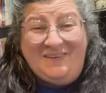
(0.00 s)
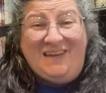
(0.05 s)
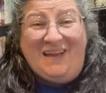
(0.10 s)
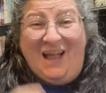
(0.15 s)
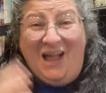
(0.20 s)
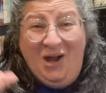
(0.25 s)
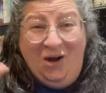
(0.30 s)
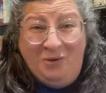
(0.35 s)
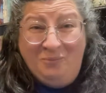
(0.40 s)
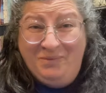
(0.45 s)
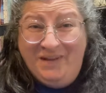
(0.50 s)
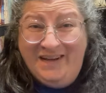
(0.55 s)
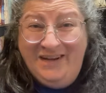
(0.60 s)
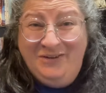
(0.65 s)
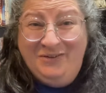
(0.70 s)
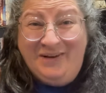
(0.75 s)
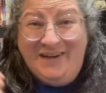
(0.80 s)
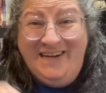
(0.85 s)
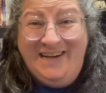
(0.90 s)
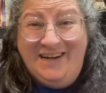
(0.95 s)
I hope that
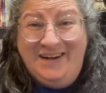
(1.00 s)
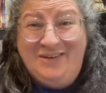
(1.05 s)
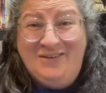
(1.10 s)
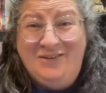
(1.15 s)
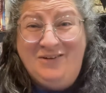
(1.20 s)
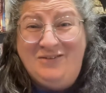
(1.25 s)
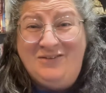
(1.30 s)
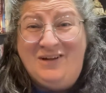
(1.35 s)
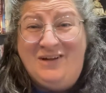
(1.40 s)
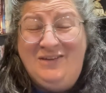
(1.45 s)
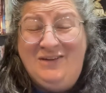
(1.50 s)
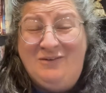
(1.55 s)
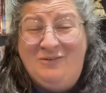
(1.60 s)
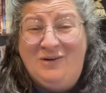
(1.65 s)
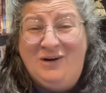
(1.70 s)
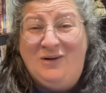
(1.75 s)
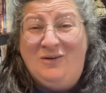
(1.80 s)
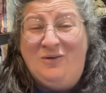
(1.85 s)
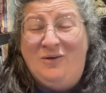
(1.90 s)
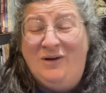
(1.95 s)
you can hear those on the
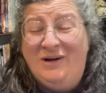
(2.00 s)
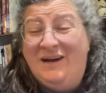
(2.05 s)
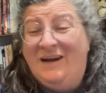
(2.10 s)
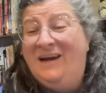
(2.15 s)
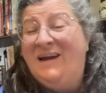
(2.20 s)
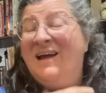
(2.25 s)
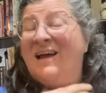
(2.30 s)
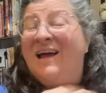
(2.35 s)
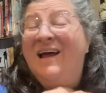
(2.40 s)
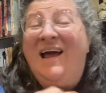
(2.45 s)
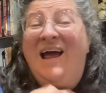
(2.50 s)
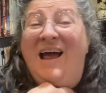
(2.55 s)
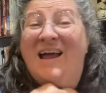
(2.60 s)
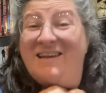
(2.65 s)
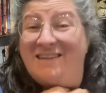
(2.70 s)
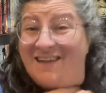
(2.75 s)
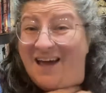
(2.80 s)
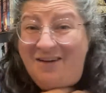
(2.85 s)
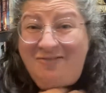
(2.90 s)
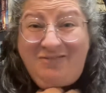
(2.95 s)
recording.
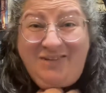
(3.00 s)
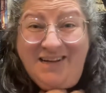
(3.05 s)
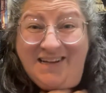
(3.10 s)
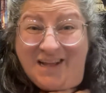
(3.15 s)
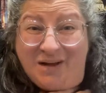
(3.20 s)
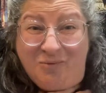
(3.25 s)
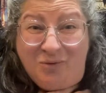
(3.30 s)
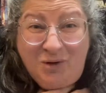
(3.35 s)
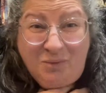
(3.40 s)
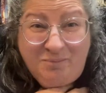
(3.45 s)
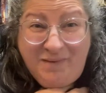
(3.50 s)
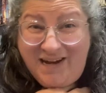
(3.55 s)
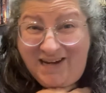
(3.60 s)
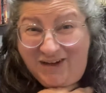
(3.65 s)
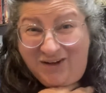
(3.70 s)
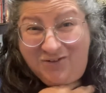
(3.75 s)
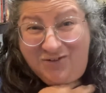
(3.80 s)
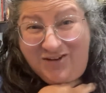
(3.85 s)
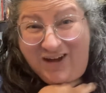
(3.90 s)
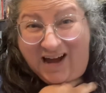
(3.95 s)
And definitely they will
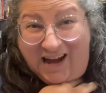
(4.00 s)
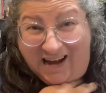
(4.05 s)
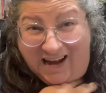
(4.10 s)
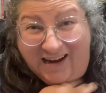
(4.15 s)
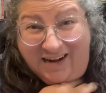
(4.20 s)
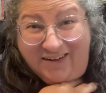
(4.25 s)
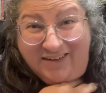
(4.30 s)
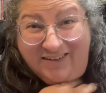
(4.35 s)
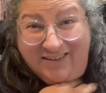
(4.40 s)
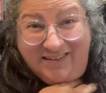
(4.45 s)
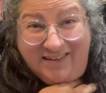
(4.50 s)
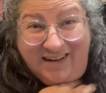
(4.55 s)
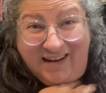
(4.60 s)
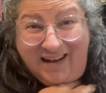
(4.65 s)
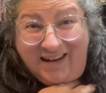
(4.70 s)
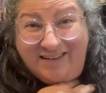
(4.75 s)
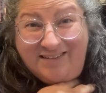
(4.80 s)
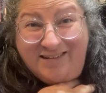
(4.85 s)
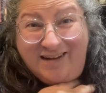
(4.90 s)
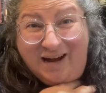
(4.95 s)
make you tired
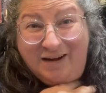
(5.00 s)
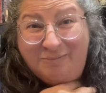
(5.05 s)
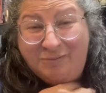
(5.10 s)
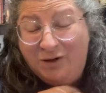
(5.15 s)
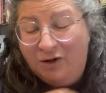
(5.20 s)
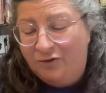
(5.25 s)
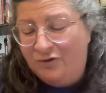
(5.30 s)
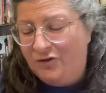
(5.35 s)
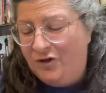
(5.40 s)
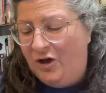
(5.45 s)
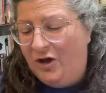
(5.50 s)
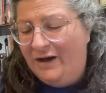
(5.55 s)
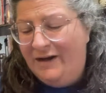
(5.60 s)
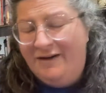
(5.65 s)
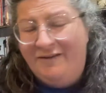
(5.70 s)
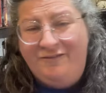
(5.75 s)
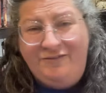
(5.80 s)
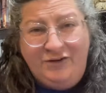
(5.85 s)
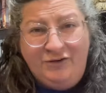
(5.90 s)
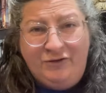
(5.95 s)
as time goes on
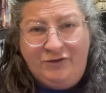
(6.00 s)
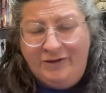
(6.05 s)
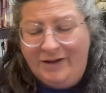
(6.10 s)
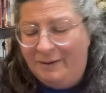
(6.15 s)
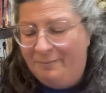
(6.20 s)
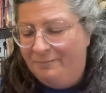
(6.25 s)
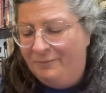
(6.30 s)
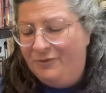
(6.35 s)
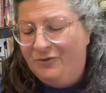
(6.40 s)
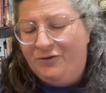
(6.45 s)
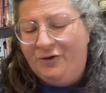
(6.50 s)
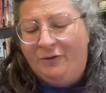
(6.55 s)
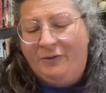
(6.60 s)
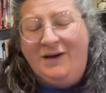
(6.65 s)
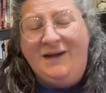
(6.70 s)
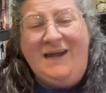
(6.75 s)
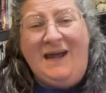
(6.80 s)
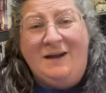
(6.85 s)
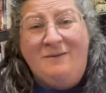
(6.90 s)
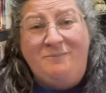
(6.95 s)
if you do them. So
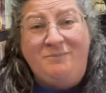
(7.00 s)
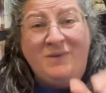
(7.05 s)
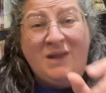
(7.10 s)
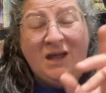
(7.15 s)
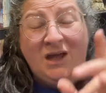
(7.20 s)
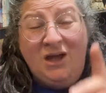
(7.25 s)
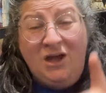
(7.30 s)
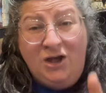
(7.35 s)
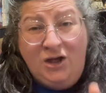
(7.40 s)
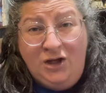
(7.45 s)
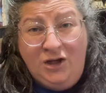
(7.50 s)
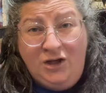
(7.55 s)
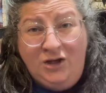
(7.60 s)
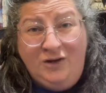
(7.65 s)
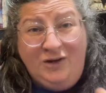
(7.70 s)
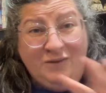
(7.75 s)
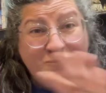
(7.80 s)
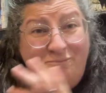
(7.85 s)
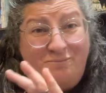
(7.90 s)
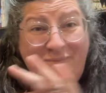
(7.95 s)
again,
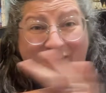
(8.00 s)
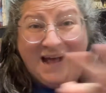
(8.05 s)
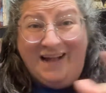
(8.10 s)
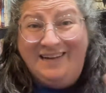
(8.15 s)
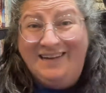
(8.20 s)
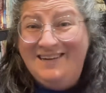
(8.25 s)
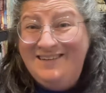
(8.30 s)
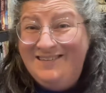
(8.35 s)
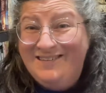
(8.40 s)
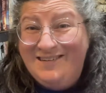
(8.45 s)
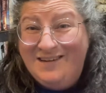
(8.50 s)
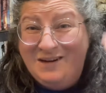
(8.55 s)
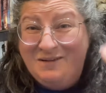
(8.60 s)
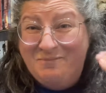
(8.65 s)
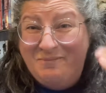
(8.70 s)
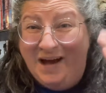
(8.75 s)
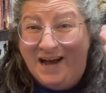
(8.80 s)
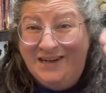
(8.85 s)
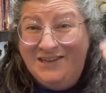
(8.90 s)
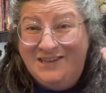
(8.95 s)
balanced,
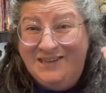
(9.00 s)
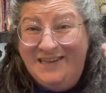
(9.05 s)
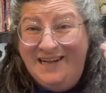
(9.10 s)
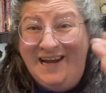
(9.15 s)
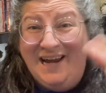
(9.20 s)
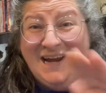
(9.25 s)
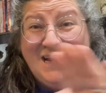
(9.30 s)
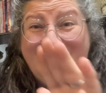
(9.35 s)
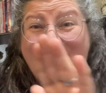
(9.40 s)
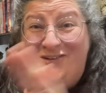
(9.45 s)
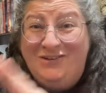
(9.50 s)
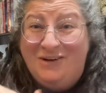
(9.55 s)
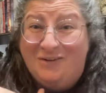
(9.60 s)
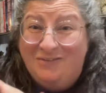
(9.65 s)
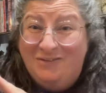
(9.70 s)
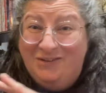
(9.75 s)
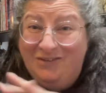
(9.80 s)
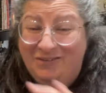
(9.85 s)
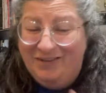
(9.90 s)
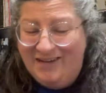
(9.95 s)
imagine the H,
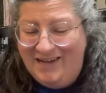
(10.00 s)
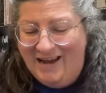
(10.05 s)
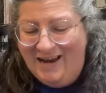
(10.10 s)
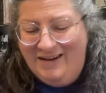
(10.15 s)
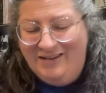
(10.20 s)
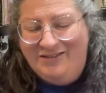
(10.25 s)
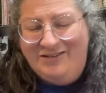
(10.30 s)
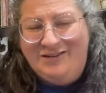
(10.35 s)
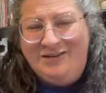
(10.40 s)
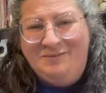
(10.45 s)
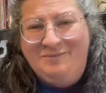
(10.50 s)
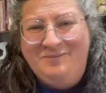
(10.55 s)
don't do the H.